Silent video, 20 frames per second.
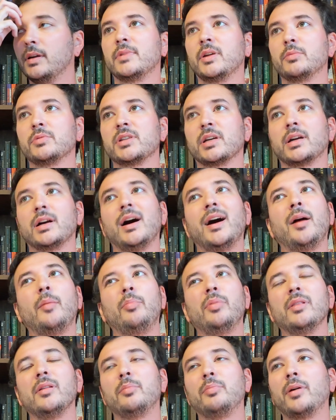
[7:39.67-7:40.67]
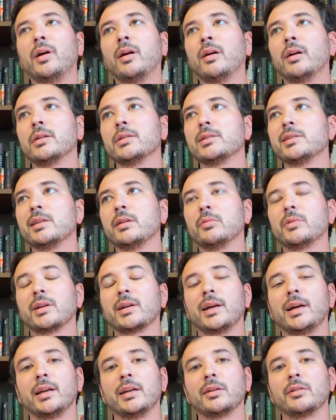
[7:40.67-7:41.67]
There was a couple of parts that were
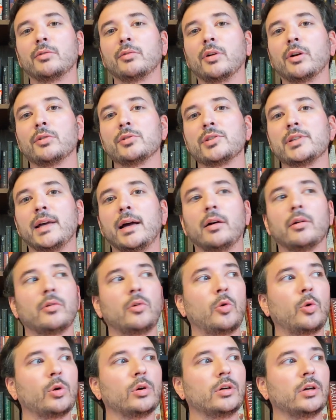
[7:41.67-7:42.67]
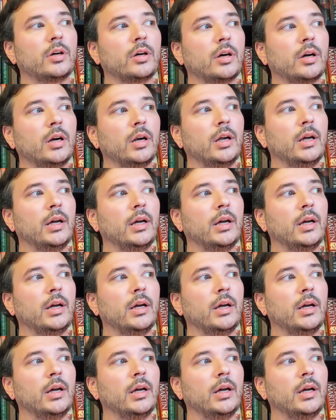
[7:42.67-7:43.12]
kind of gross out horror,